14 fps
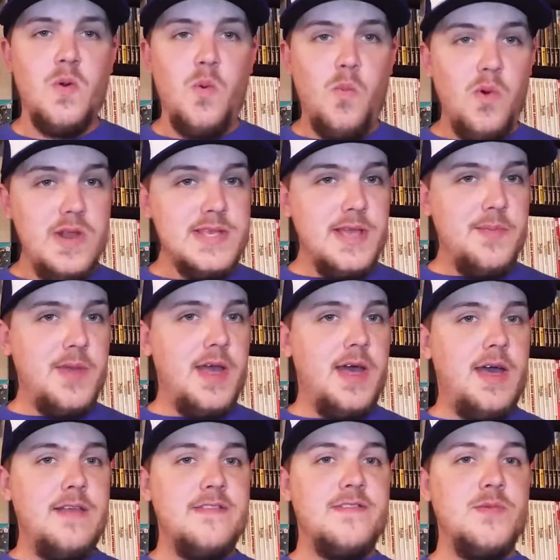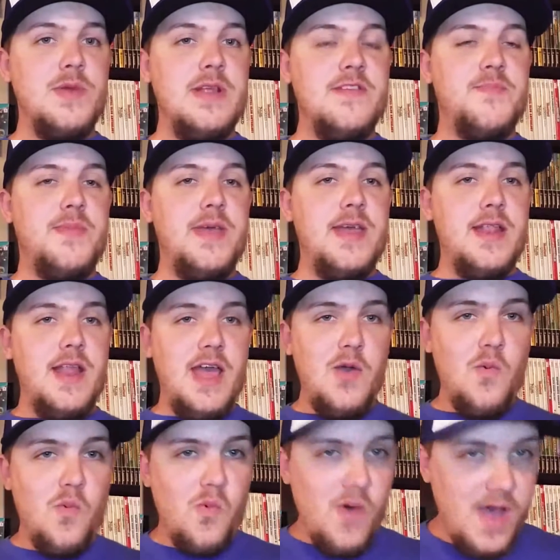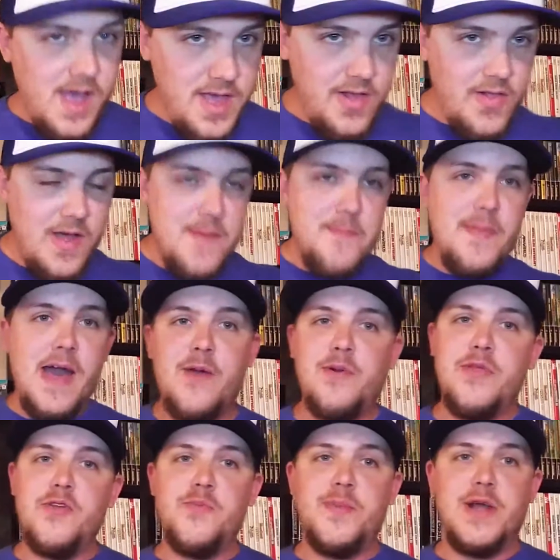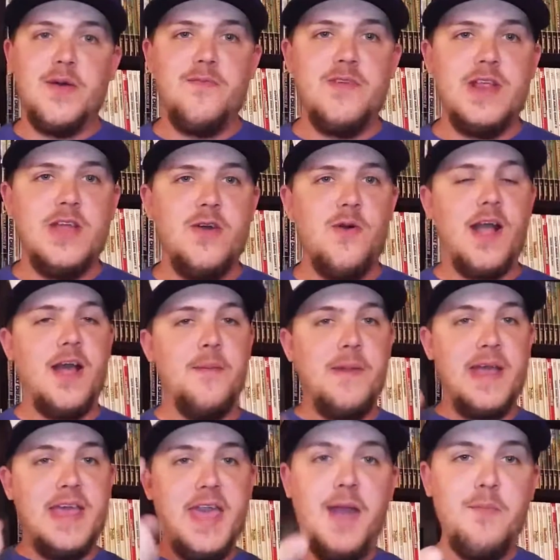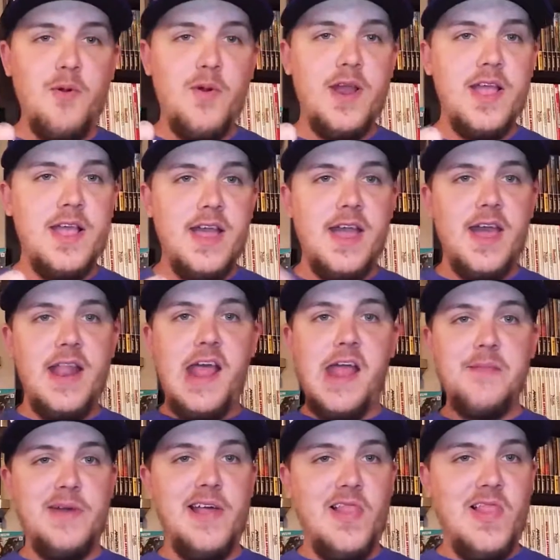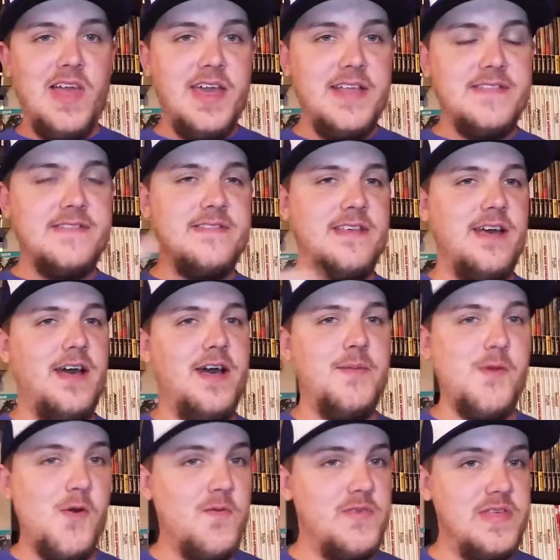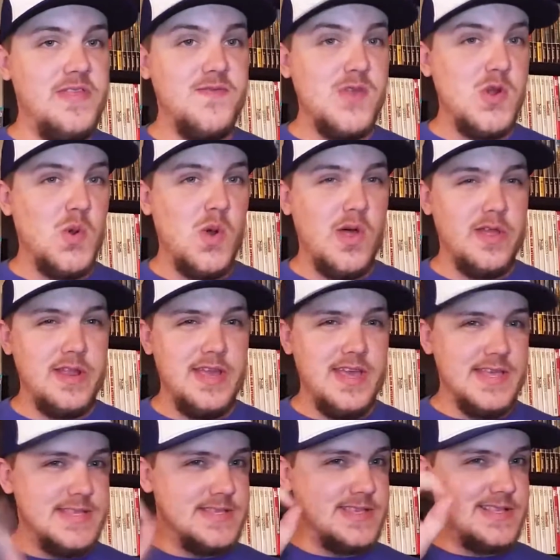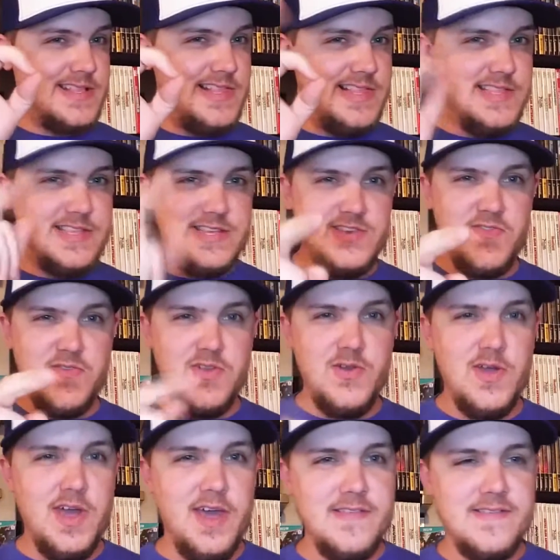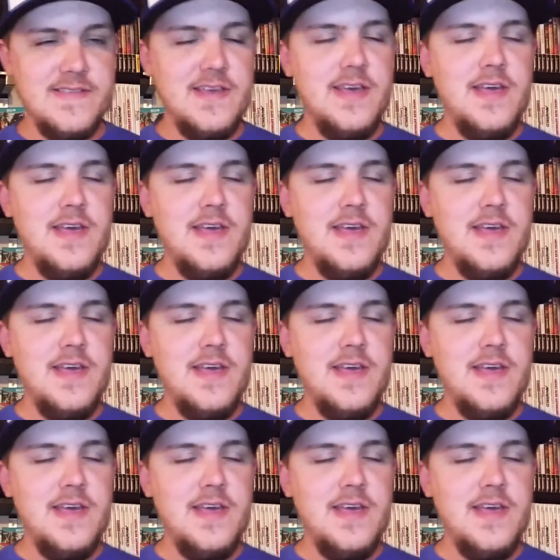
What is up, guys? It has been a while. I'm back with another pickup video. I got my camera working again and my lights. Hopefully the video quality is just for you guys.